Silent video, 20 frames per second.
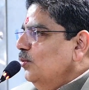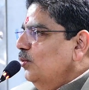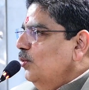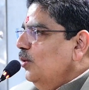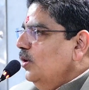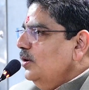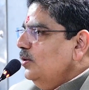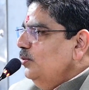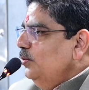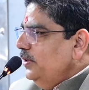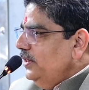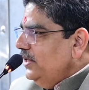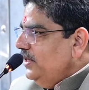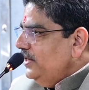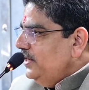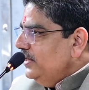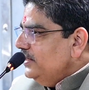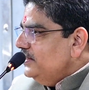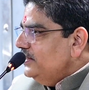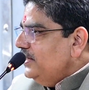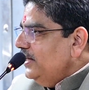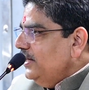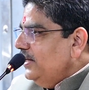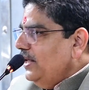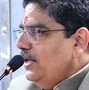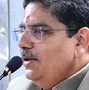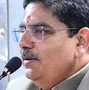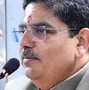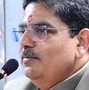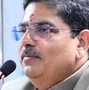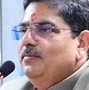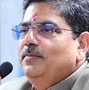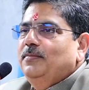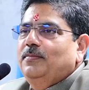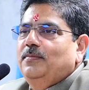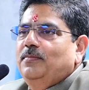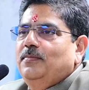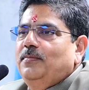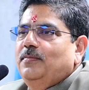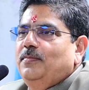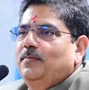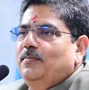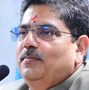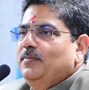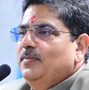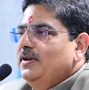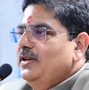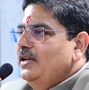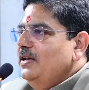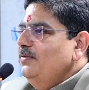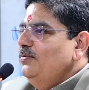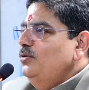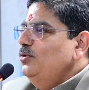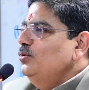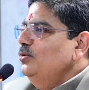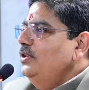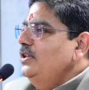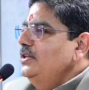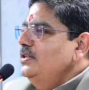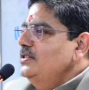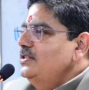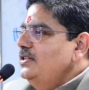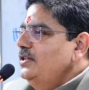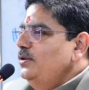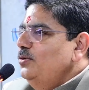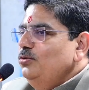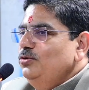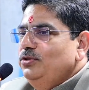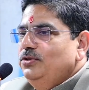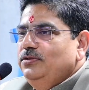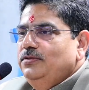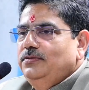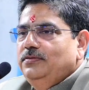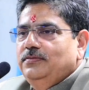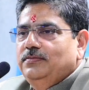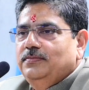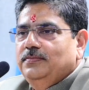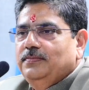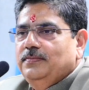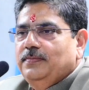what will that extra time give to the institution?